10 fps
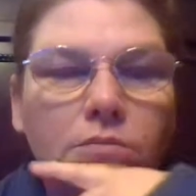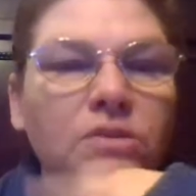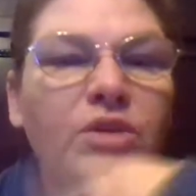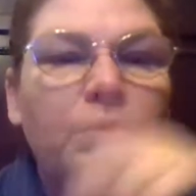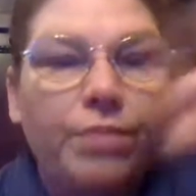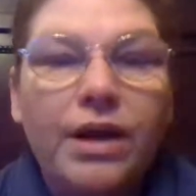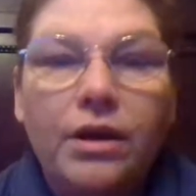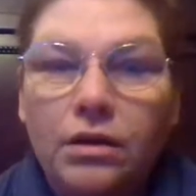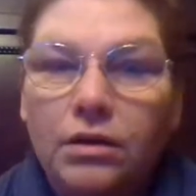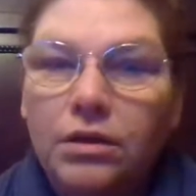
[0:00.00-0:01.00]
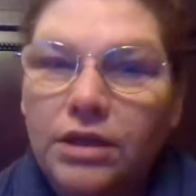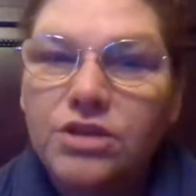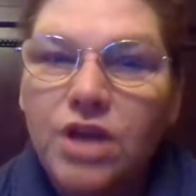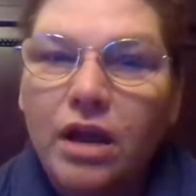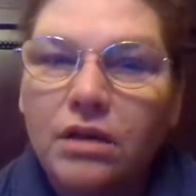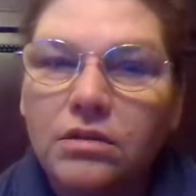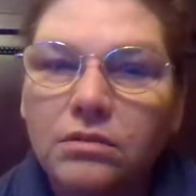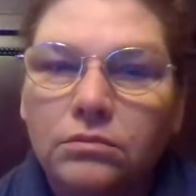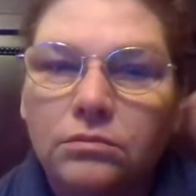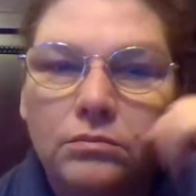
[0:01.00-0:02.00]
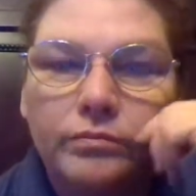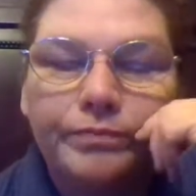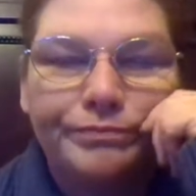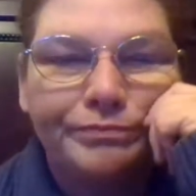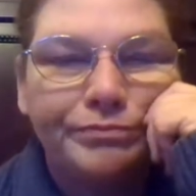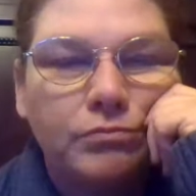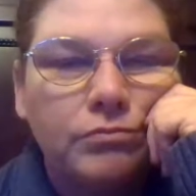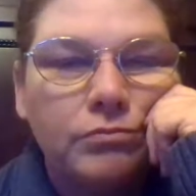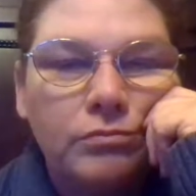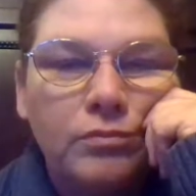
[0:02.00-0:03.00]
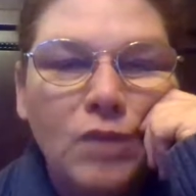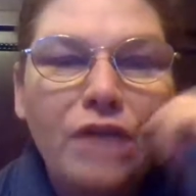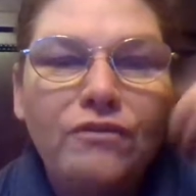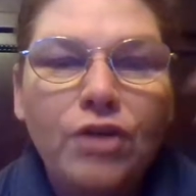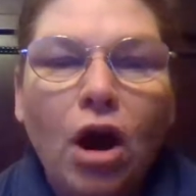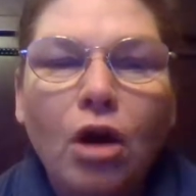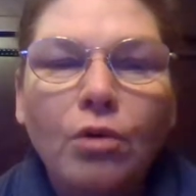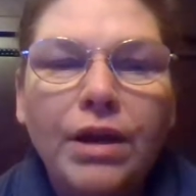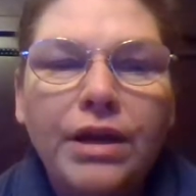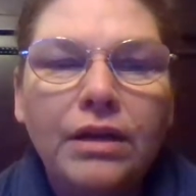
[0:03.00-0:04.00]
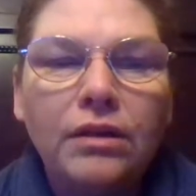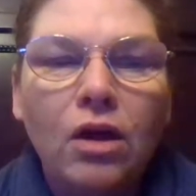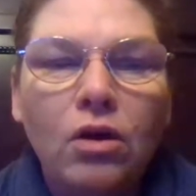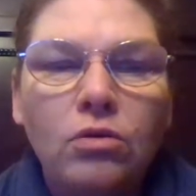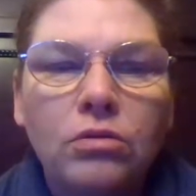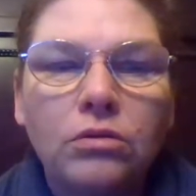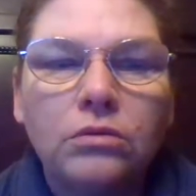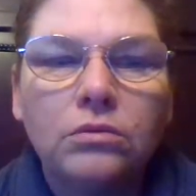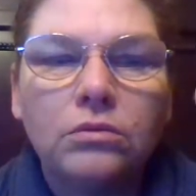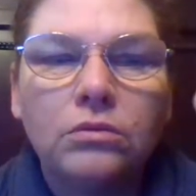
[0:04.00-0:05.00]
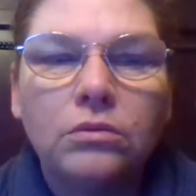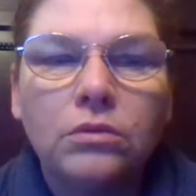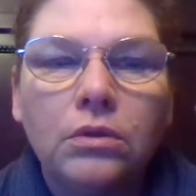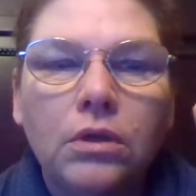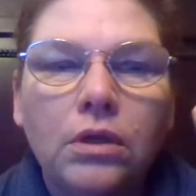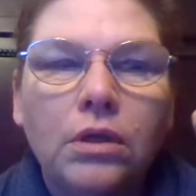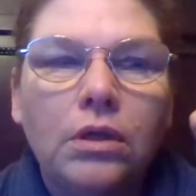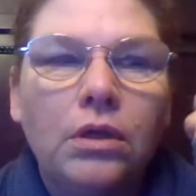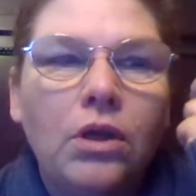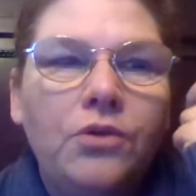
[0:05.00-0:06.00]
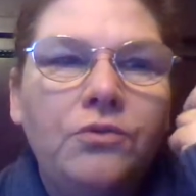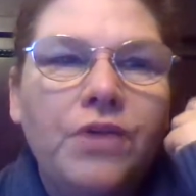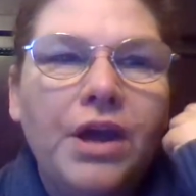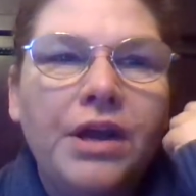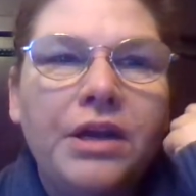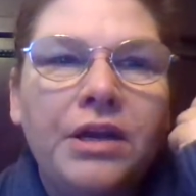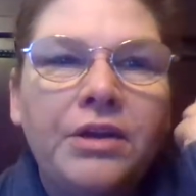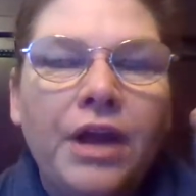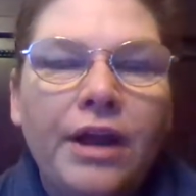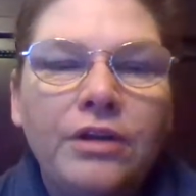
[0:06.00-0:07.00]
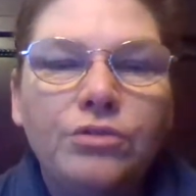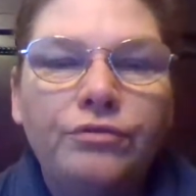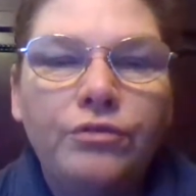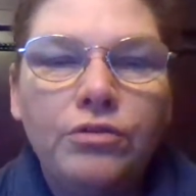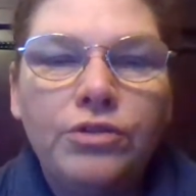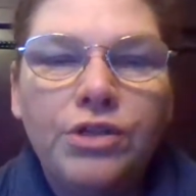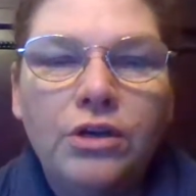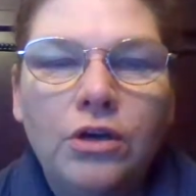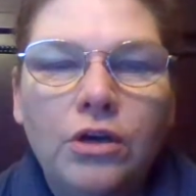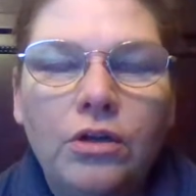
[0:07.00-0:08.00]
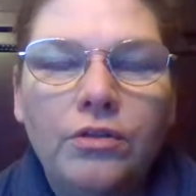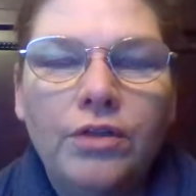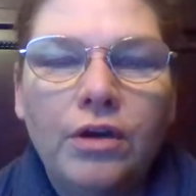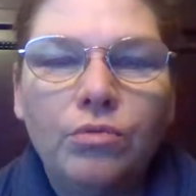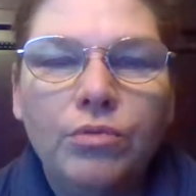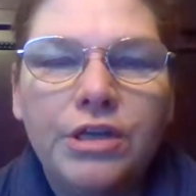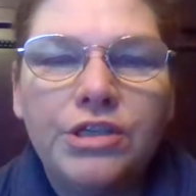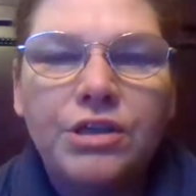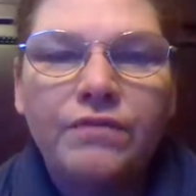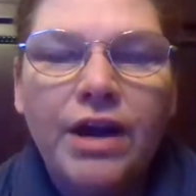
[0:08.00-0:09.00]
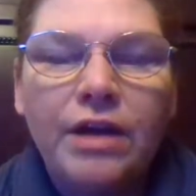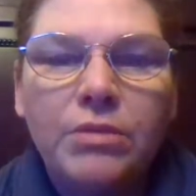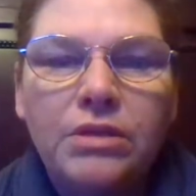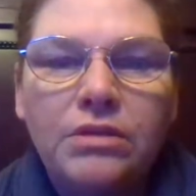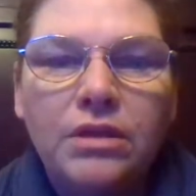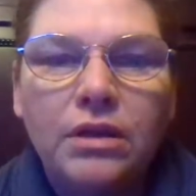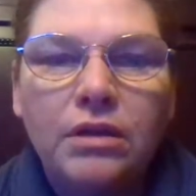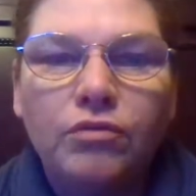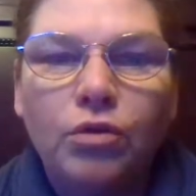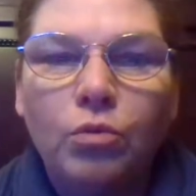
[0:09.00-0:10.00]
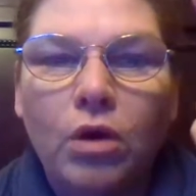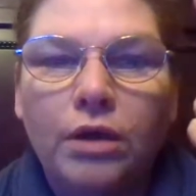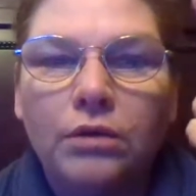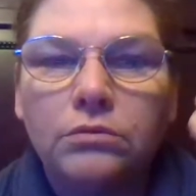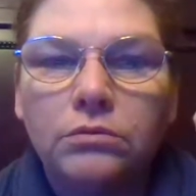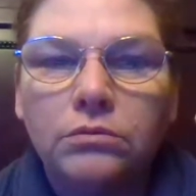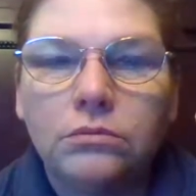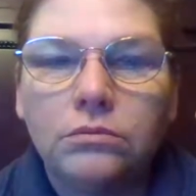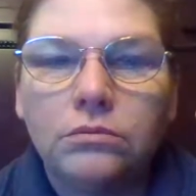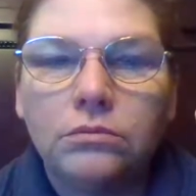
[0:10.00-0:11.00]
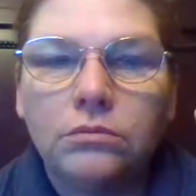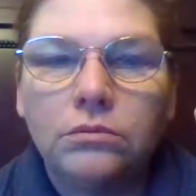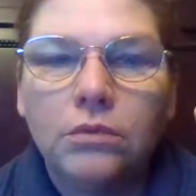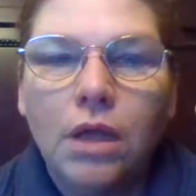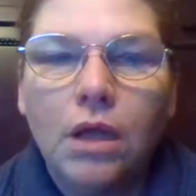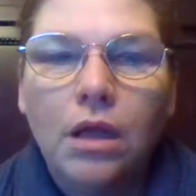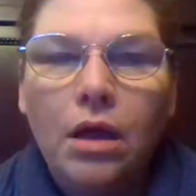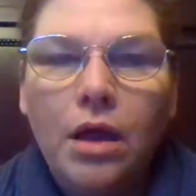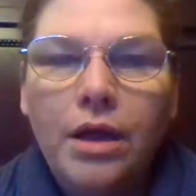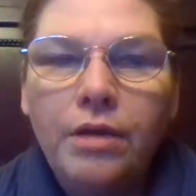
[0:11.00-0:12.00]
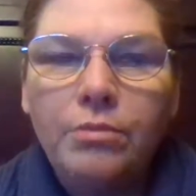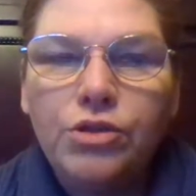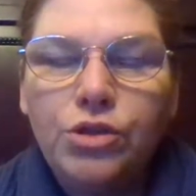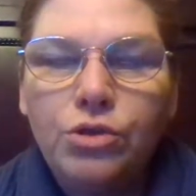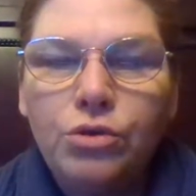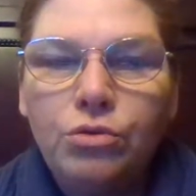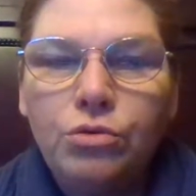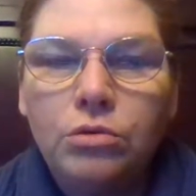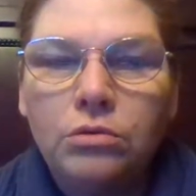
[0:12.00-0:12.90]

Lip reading: you better get checked. If you're already low, you've got to eat natural foods that are rich in vitamin D for one. And number two,